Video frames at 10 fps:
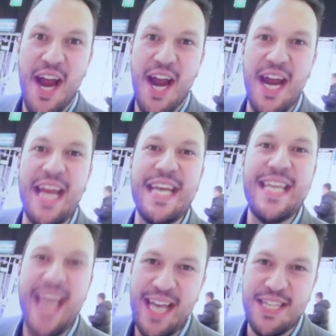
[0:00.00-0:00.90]
are, and
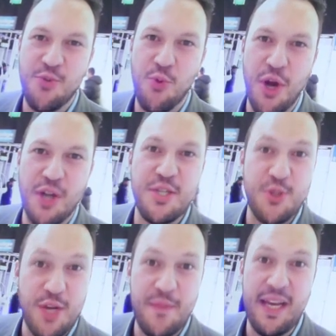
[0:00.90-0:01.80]
yes, we are
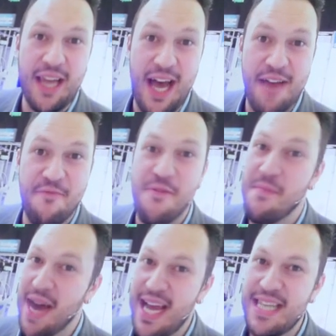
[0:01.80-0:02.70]
streaming live from
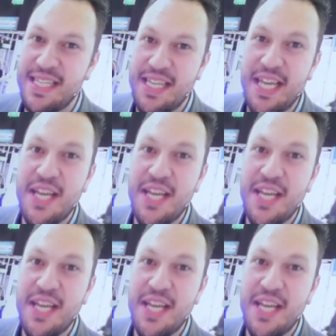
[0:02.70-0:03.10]
ISC